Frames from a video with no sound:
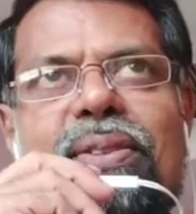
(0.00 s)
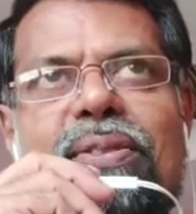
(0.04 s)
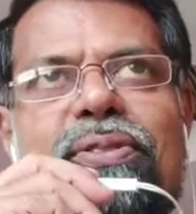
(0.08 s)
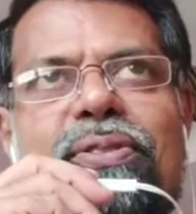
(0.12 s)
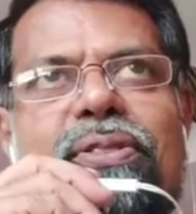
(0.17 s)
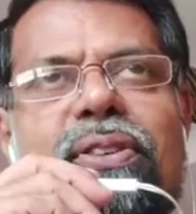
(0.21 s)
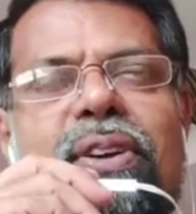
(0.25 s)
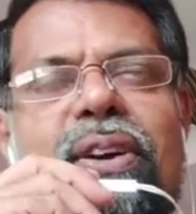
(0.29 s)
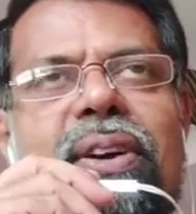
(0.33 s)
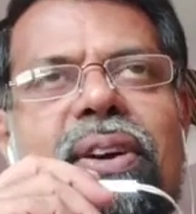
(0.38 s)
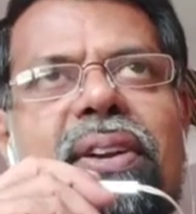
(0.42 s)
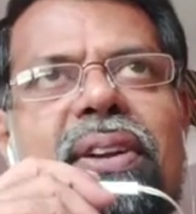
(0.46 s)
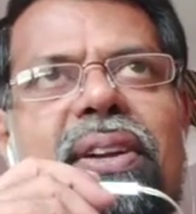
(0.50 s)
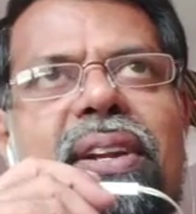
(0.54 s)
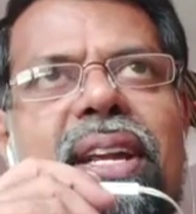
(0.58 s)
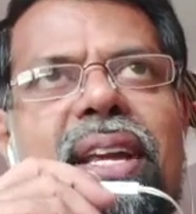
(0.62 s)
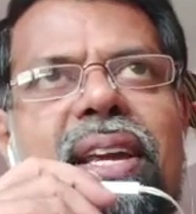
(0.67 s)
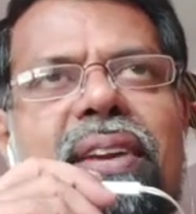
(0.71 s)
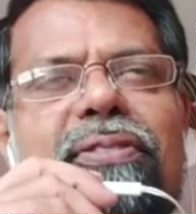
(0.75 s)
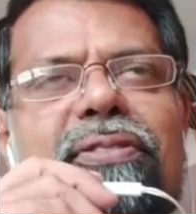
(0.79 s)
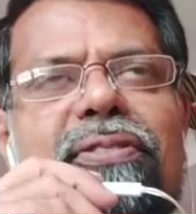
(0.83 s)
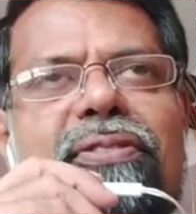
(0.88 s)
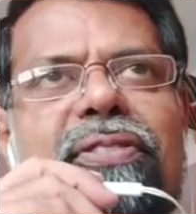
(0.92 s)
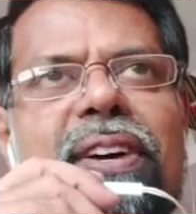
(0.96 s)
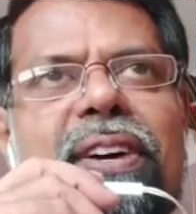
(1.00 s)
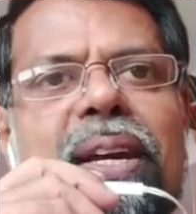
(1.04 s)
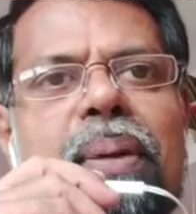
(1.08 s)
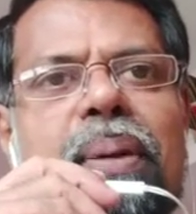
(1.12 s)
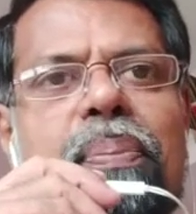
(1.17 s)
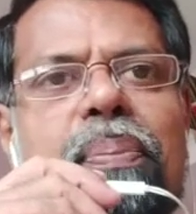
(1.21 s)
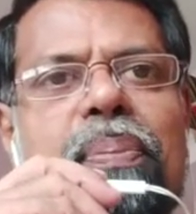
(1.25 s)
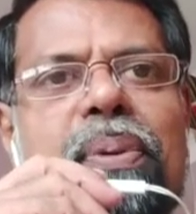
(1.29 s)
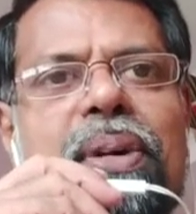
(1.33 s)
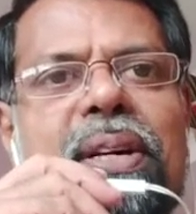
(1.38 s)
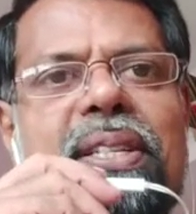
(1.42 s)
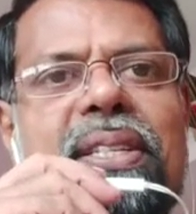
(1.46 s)

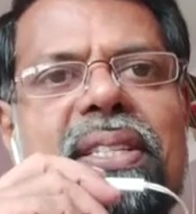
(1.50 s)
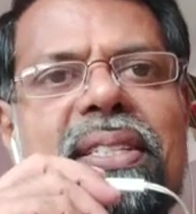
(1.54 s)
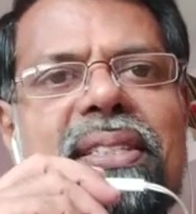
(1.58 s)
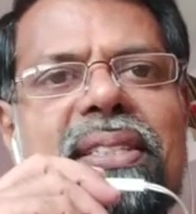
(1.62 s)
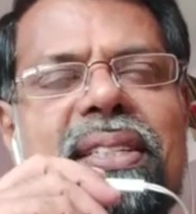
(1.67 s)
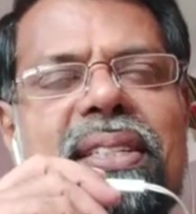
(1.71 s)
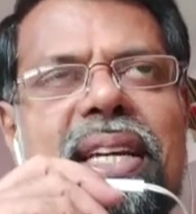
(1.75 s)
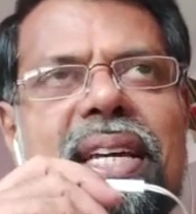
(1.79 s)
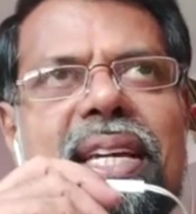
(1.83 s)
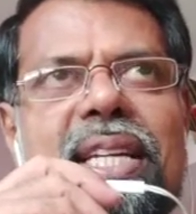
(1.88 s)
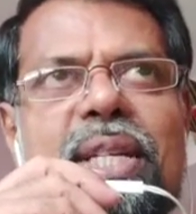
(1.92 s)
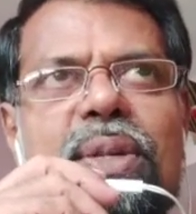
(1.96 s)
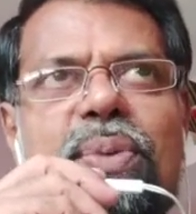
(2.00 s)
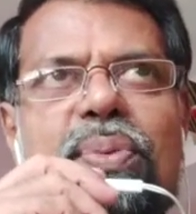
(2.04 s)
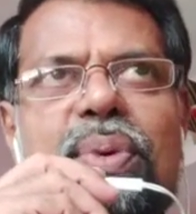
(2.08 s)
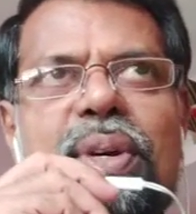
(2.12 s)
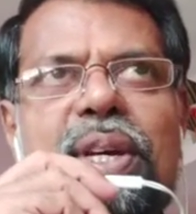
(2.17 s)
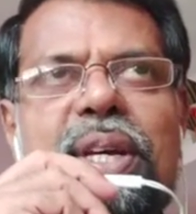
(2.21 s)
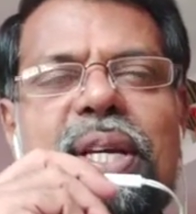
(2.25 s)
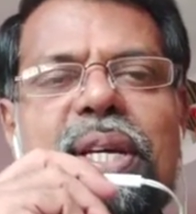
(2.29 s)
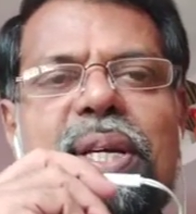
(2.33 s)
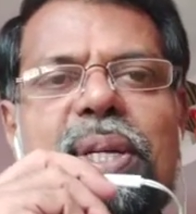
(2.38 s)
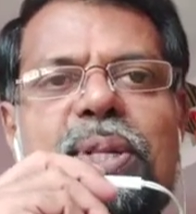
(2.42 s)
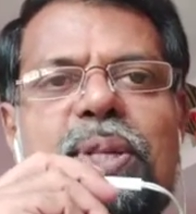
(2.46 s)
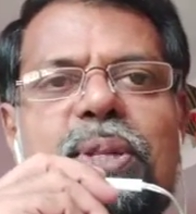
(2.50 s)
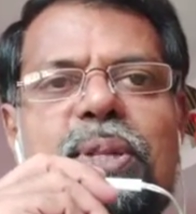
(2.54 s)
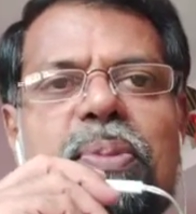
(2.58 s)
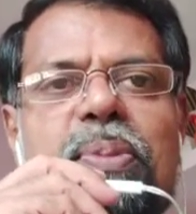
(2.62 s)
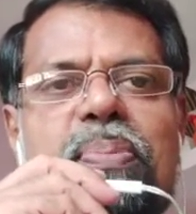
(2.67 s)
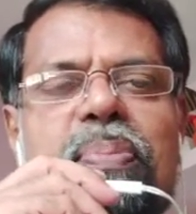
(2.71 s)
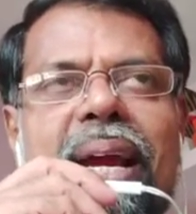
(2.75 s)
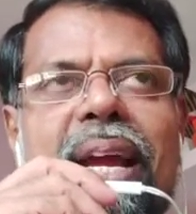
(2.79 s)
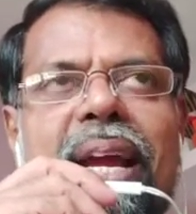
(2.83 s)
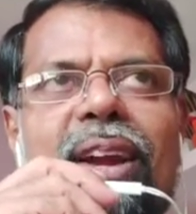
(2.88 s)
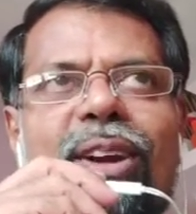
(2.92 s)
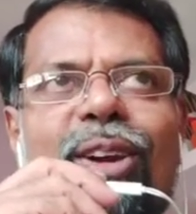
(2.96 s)
45% we
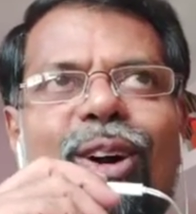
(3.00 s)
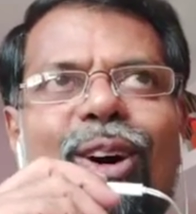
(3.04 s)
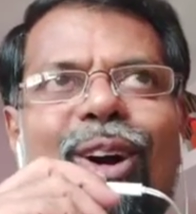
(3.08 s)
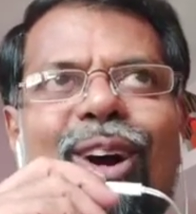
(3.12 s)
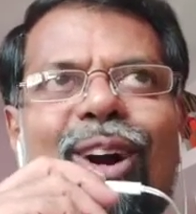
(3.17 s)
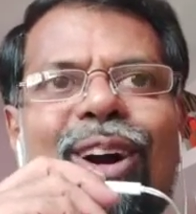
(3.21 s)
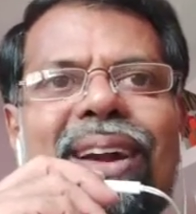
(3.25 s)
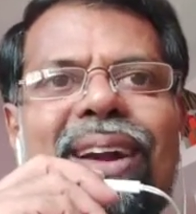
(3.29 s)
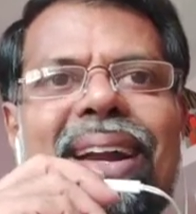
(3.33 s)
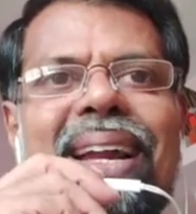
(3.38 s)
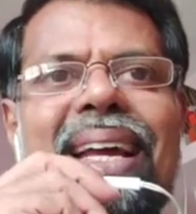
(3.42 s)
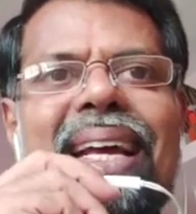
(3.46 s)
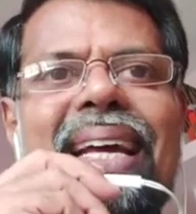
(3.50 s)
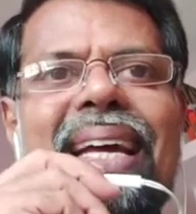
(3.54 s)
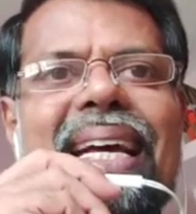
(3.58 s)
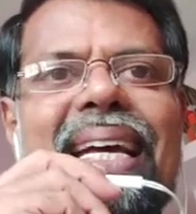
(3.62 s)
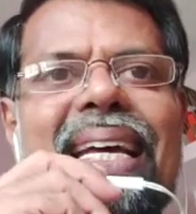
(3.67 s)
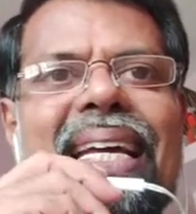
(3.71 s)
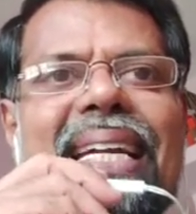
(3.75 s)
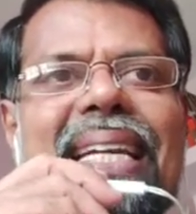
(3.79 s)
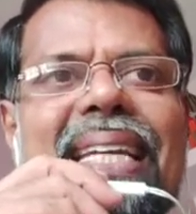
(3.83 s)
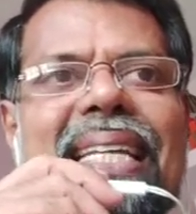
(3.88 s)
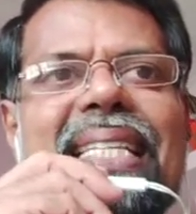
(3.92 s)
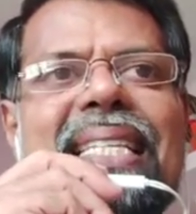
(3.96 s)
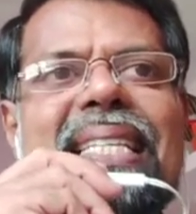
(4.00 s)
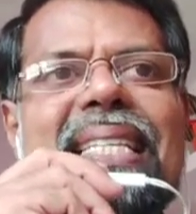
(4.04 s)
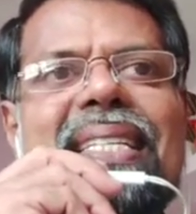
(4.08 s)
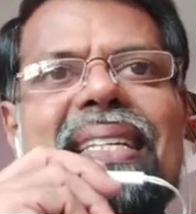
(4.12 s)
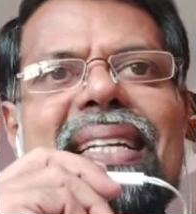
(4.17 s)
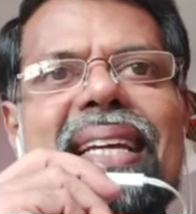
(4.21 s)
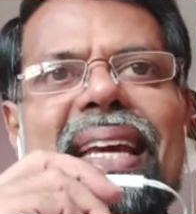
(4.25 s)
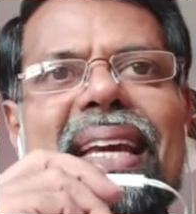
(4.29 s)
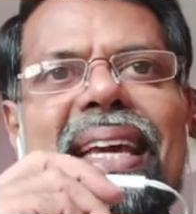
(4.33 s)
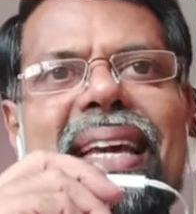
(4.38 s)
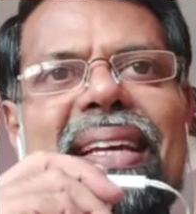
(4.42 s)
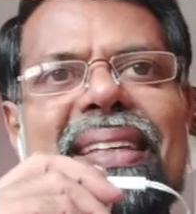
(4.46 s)
spend on
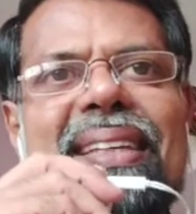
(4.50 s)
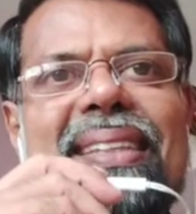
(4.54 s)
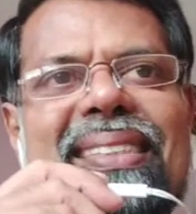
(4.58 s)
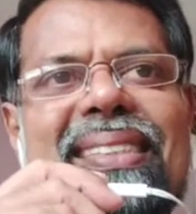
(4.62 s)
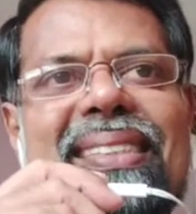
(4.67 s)
listening.